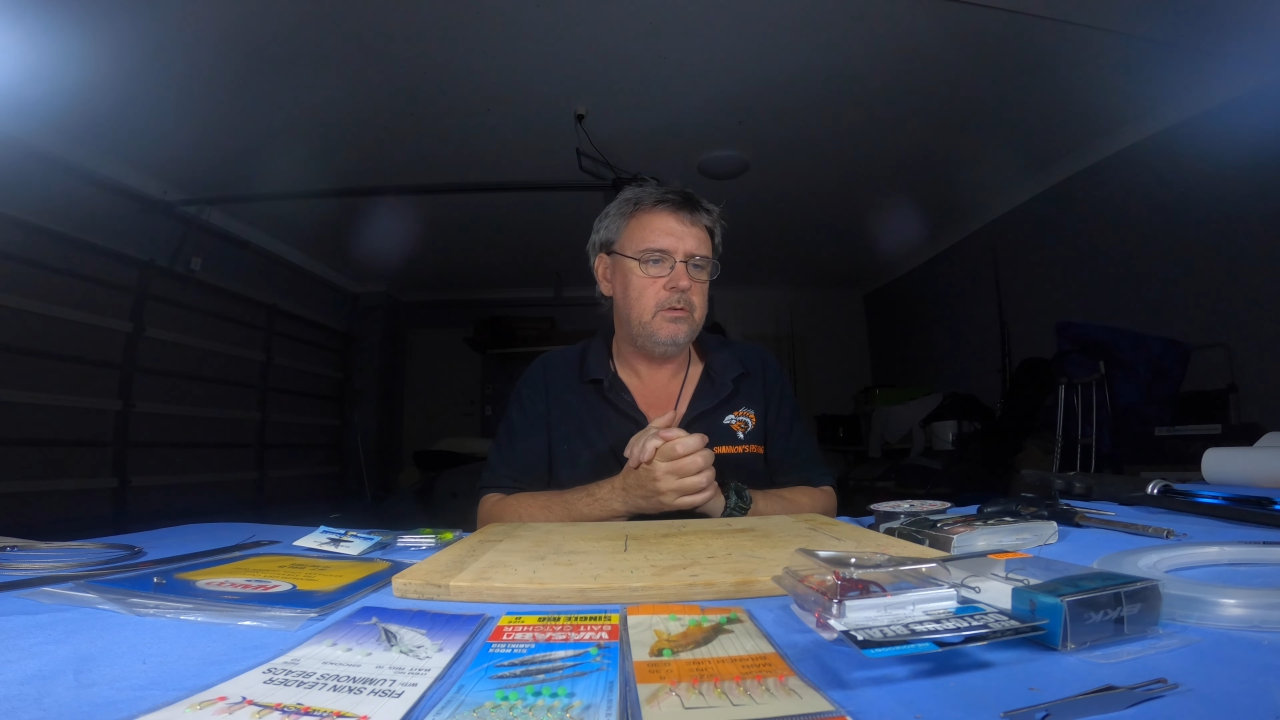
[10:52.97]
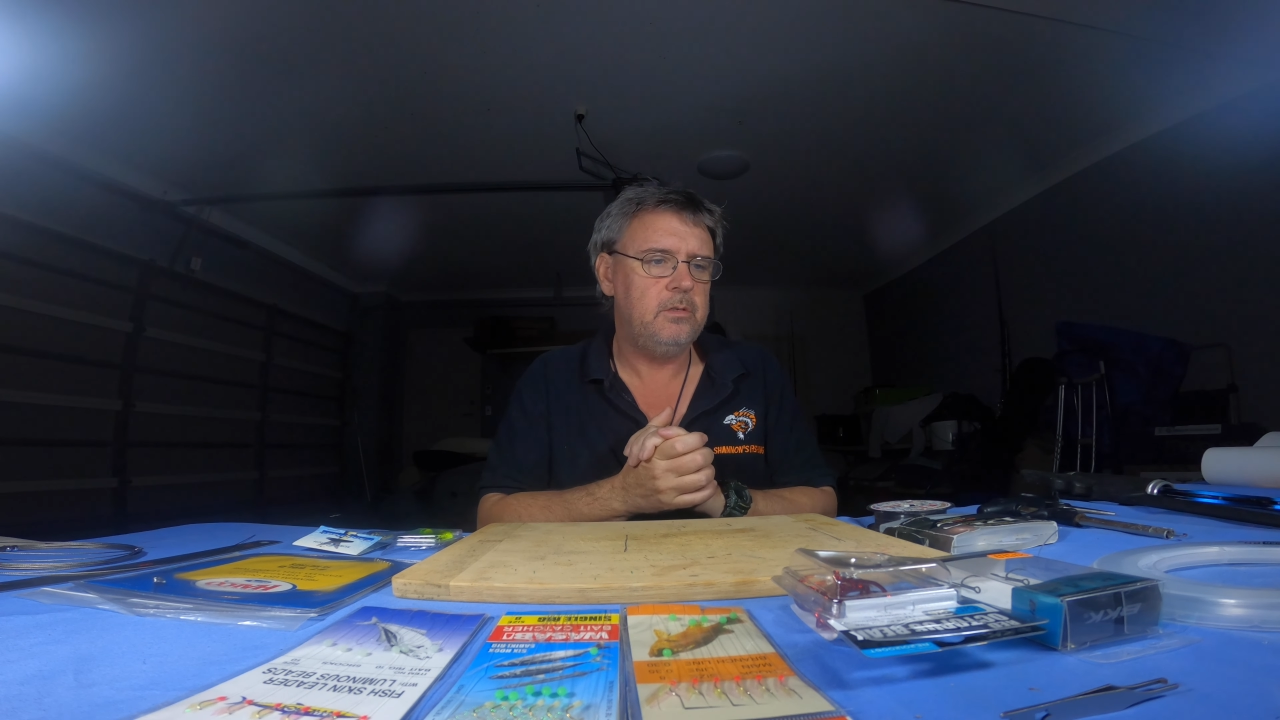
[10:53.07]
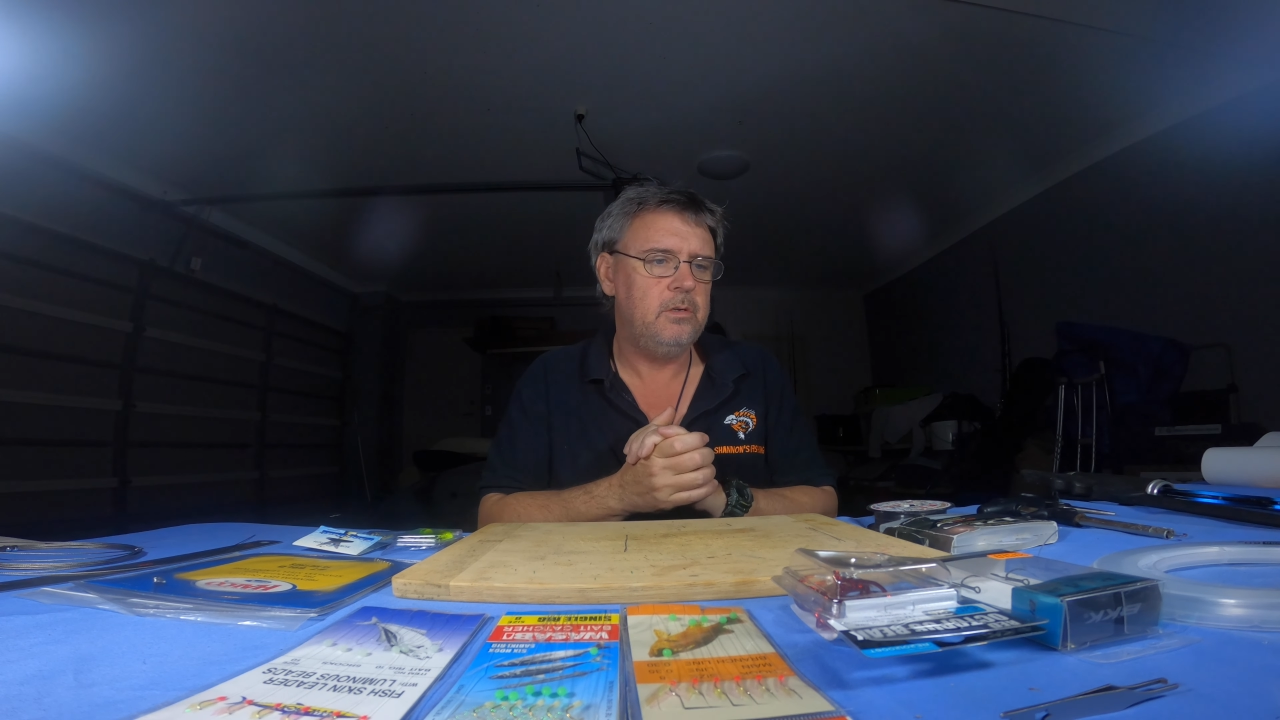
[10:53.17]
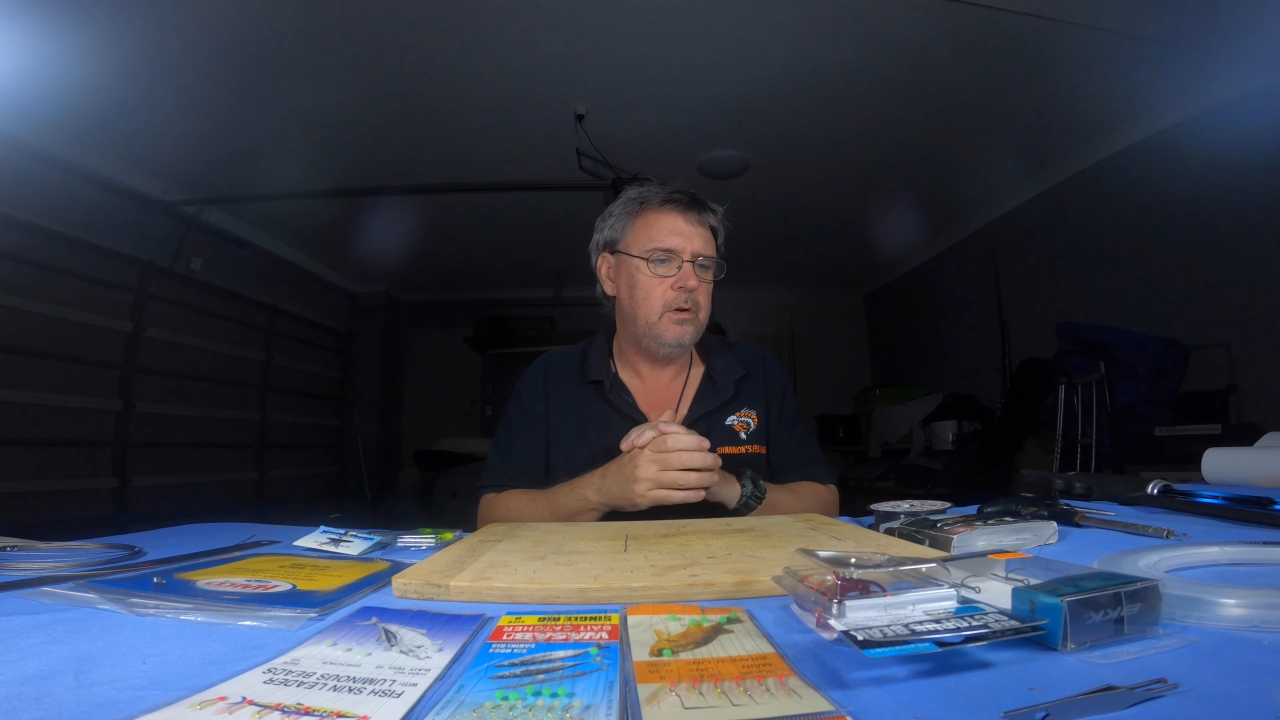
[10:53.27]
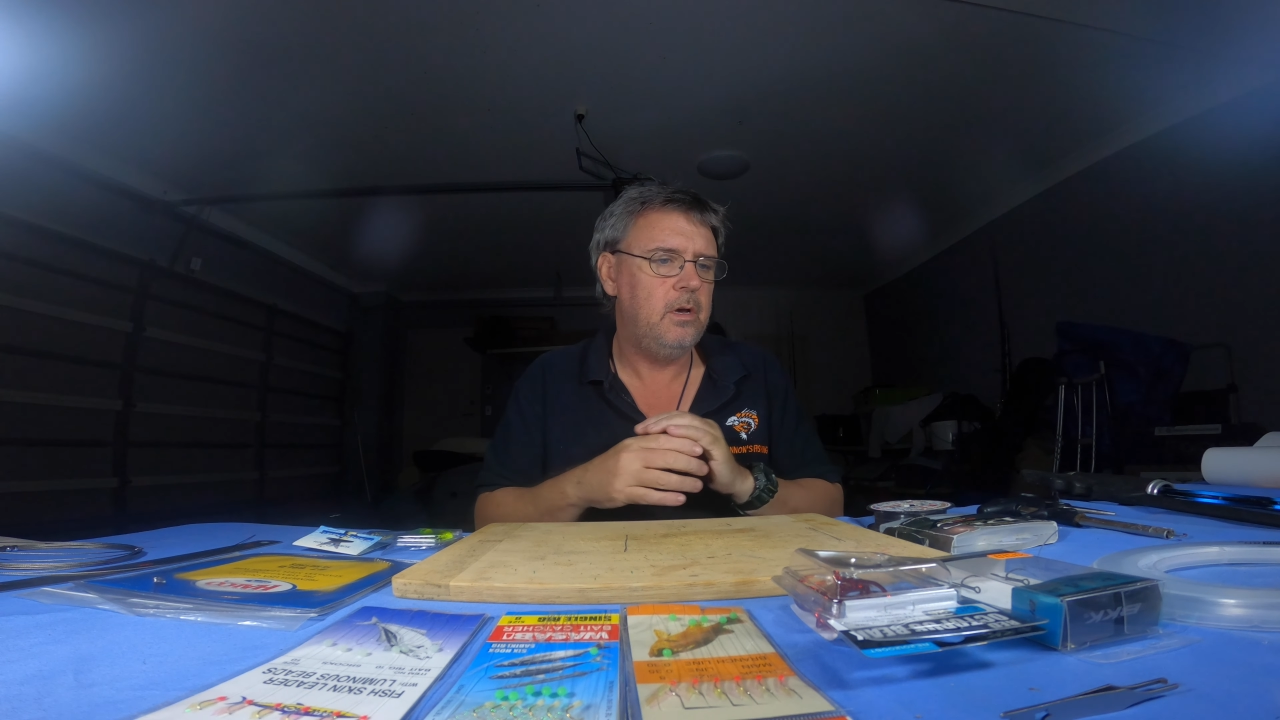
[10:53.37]

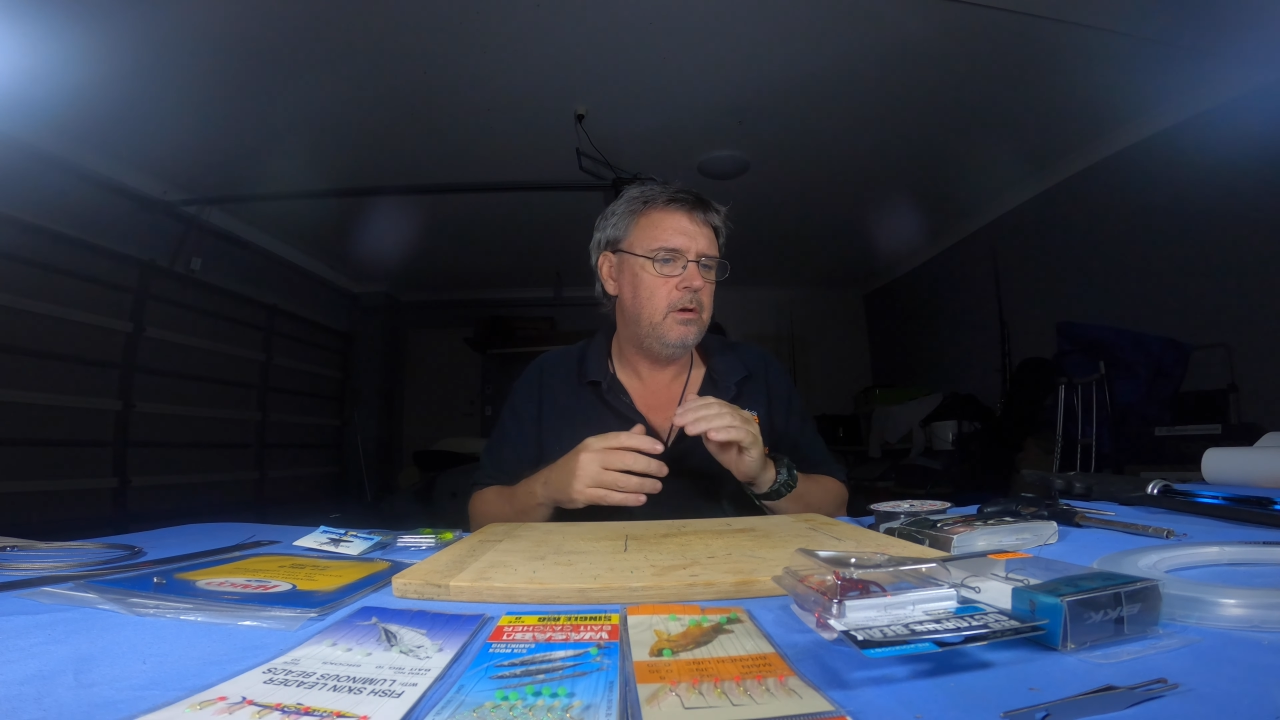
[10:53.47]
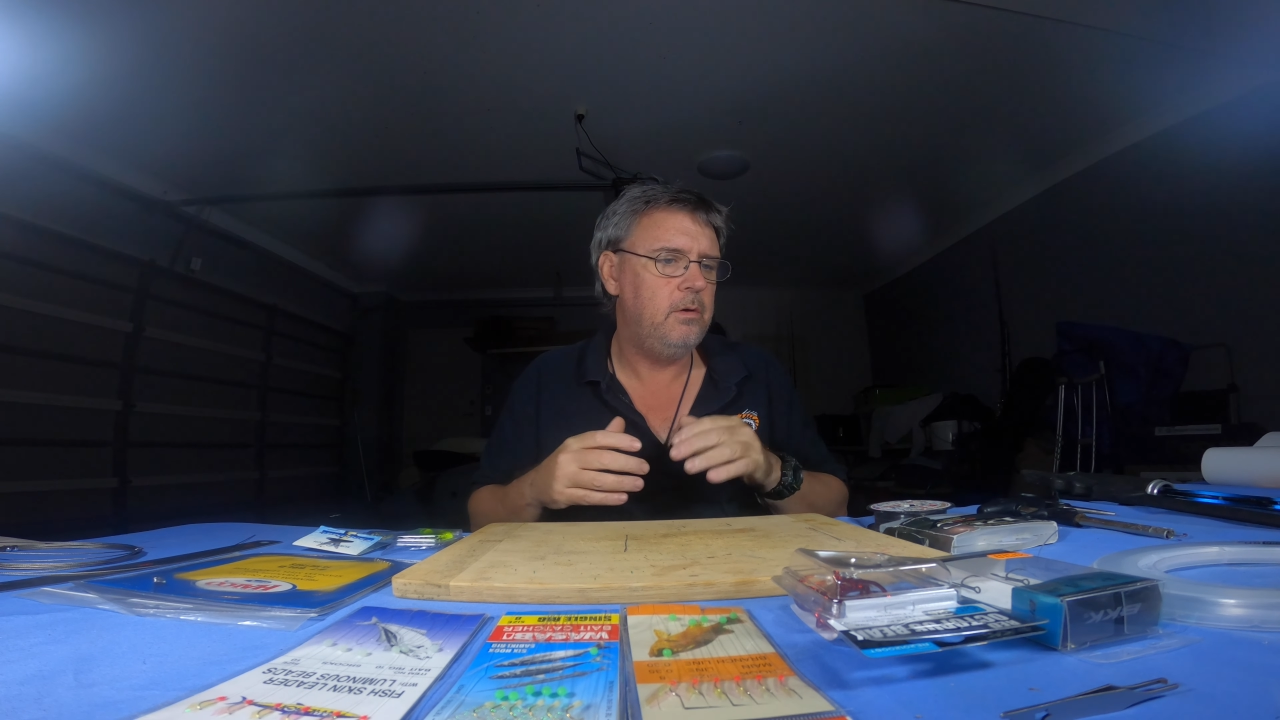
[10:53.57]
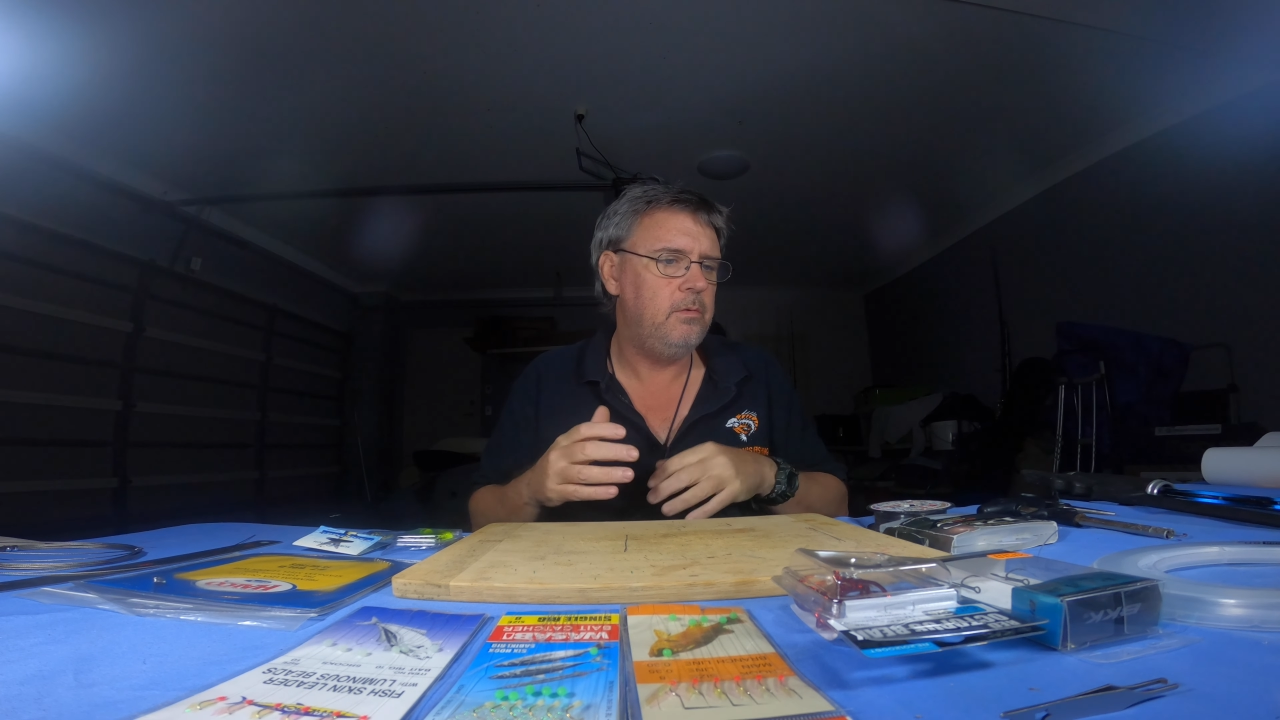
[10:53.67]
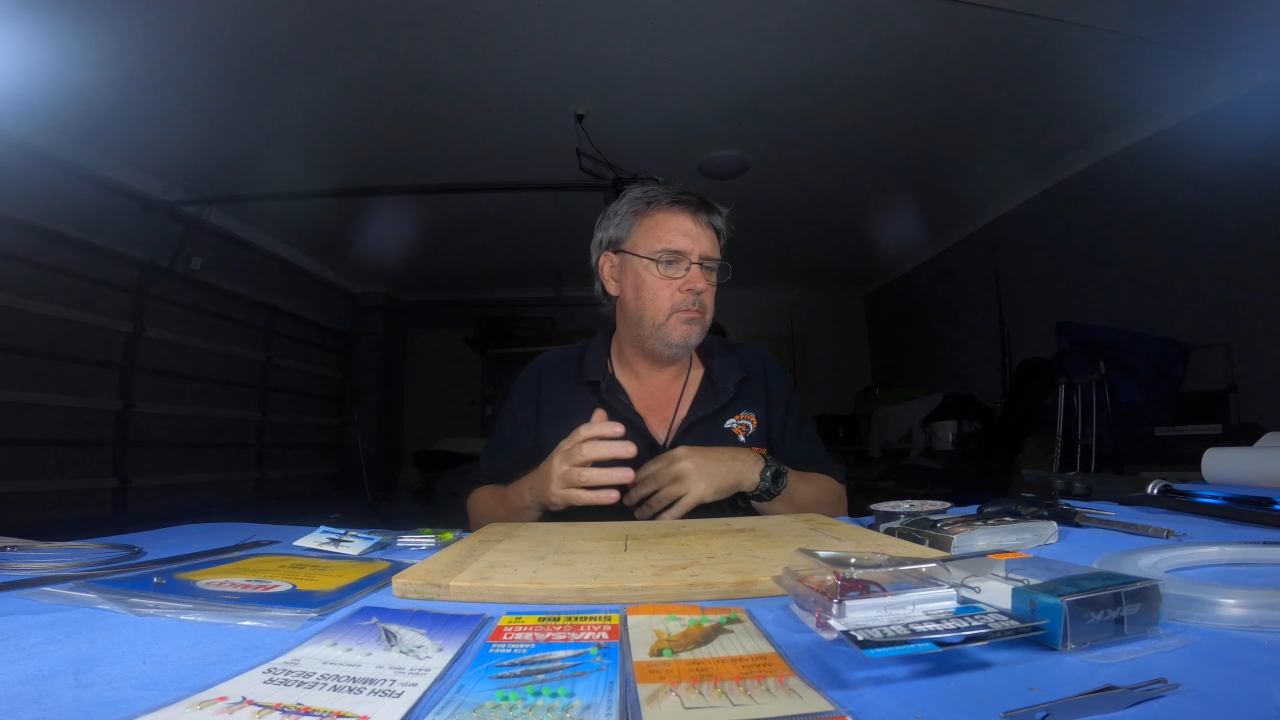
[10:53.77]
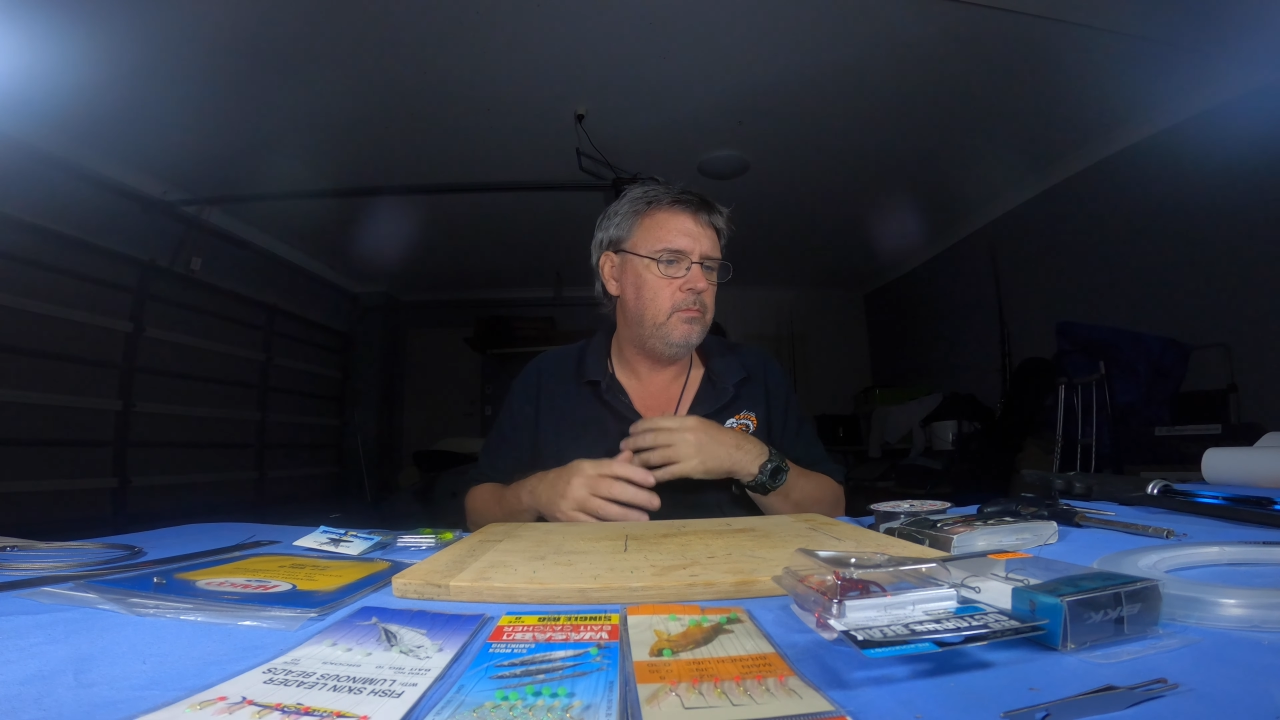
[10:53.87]
Because I
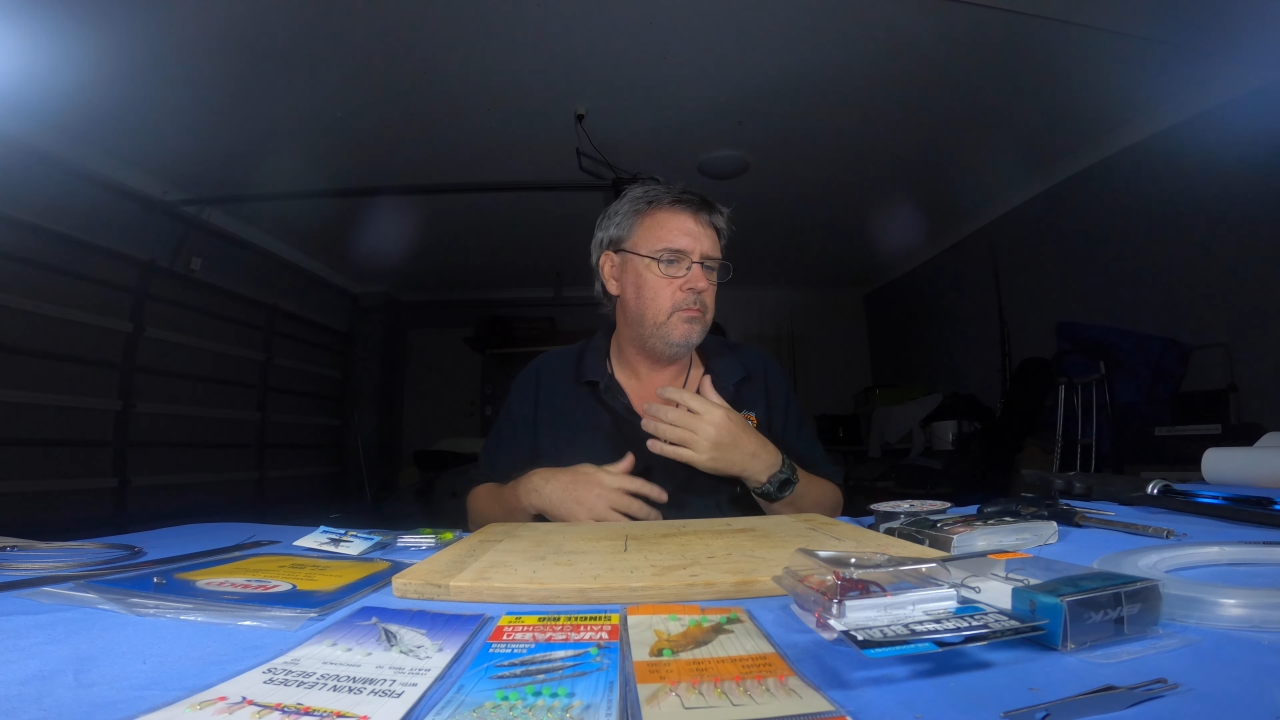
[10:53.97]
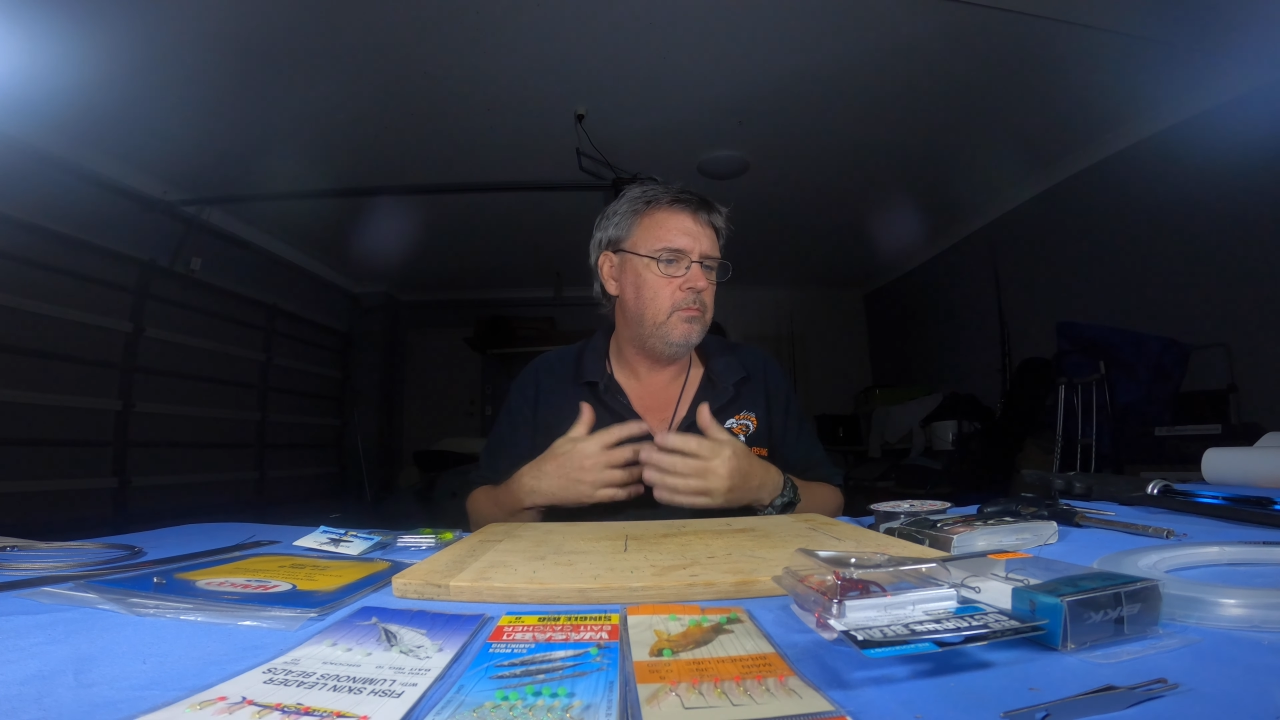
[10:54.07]
know